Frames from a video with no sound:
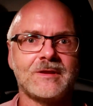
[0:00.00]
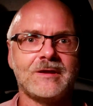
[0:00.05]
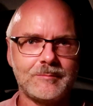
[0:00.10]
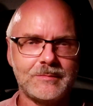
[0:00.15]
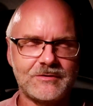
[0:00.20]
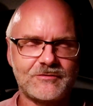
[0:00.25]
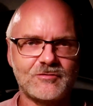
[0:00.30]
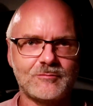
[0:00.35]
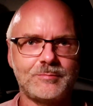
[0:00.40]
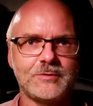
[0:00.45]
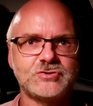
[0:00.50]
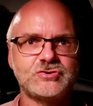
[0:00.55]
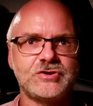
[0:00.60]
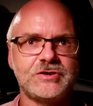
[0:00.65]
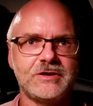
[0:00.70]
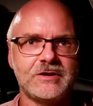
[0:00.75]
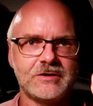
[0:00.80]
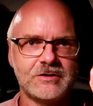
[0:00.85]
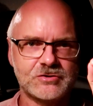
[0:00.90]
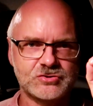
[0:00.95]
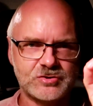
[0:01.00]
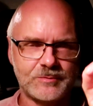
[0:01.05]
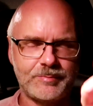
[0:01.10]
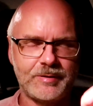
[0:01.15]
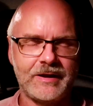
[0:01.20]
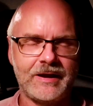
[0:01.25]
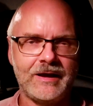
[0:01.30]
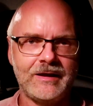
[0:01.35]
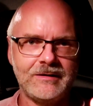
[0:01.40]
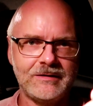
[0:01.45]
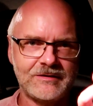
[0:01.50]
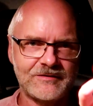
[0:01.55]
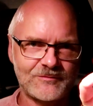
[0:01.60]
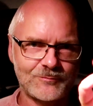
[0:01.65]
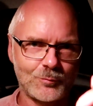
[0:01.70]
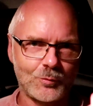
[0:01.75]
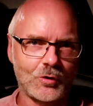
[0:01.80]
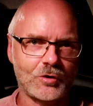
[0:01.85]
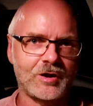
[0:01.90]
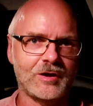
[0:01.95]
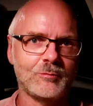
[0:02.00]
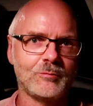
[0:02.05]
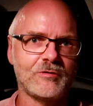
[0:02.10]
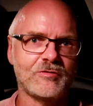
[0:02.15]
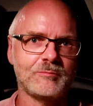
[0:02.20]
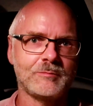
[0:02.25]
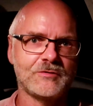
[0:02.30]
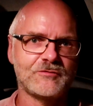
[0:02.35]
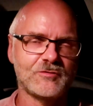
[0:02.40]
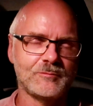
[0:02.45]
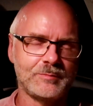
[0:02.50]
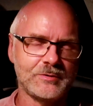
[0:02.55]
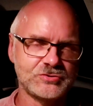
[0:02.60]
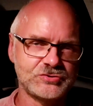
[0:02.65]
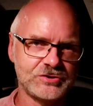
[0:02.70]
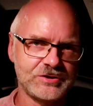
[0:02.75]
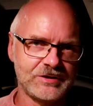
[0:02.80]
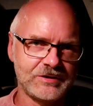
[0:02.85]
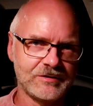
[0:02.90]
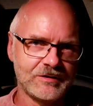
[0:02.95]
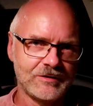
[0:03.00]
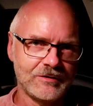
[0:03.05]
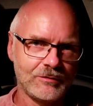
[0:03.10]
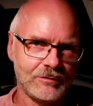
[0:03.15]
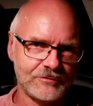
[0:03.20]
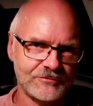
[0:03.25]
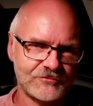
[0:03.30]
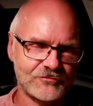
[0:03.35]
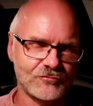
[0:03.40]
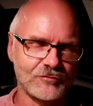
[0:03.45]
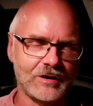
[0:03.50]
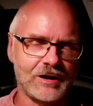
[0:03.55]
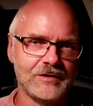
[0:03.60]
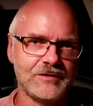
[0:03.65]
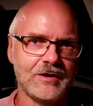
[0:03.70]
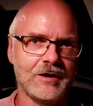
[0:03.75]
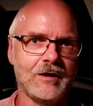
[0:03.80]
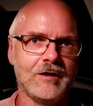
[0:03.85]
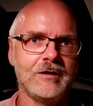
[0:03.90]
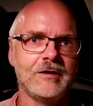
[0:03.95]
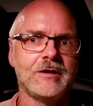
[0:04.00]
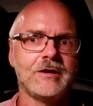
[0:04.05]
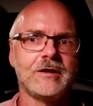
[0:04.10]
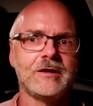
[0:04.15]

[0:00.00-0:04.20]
Mitsubishi Japan is working with Mitsubishi Australia